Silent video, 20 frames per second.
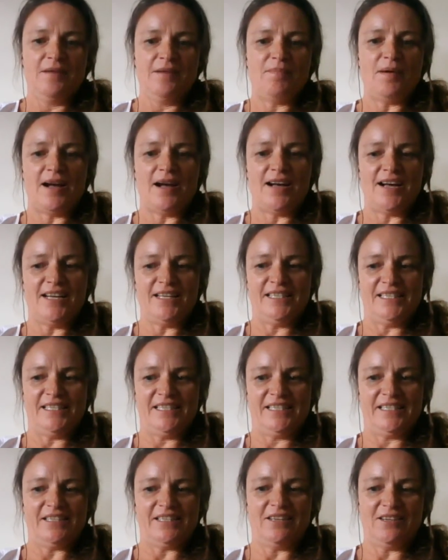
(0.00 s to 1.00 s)
But
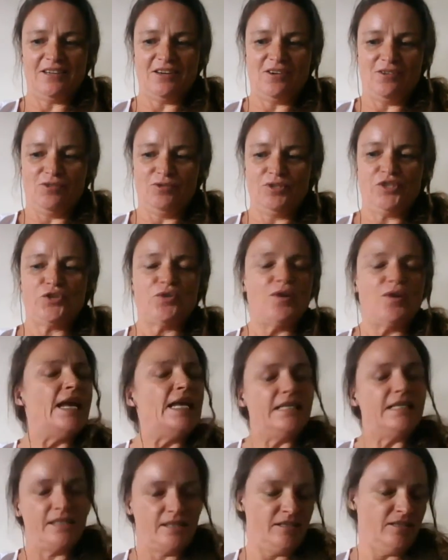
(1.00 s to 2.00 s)
also,
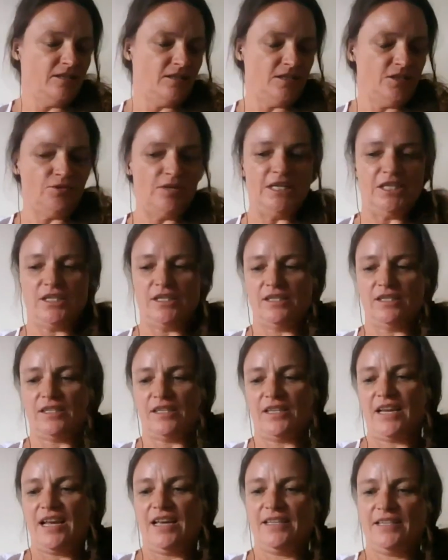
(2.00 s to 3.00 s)
as the situation is
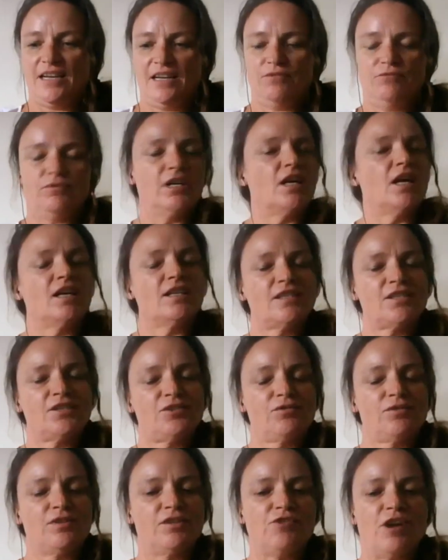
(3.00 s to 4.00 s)
in Kenya in regards
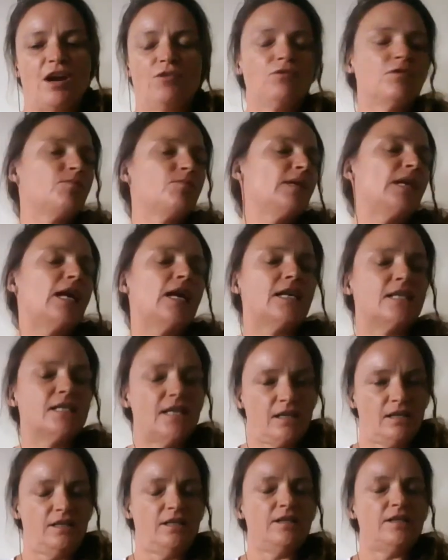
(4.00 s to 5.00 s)
to the drought, we
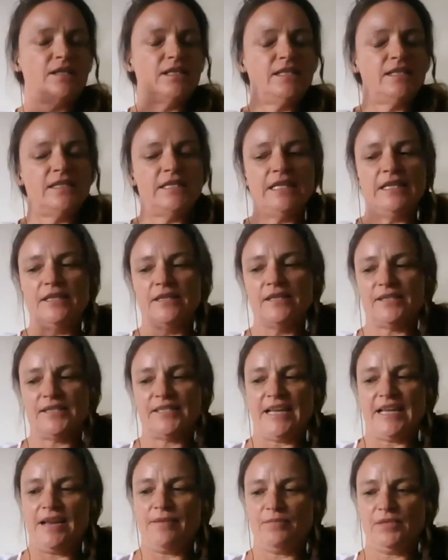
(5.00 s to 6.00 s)
exactly see the
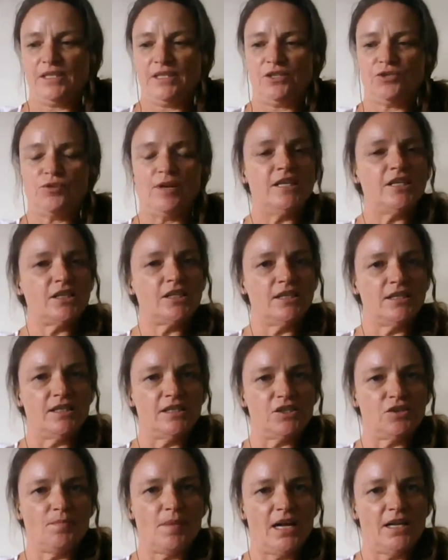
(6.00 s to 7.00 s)
same situation
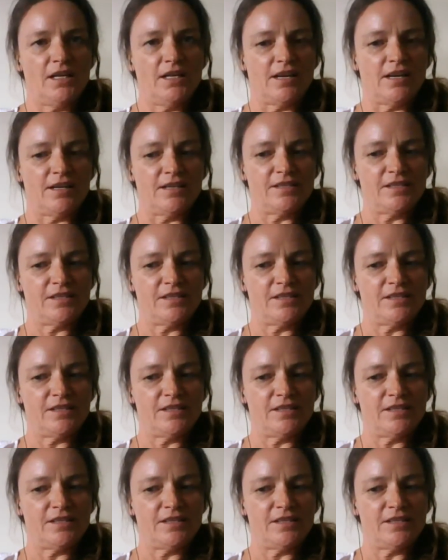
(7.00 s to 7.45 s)
in Somalia.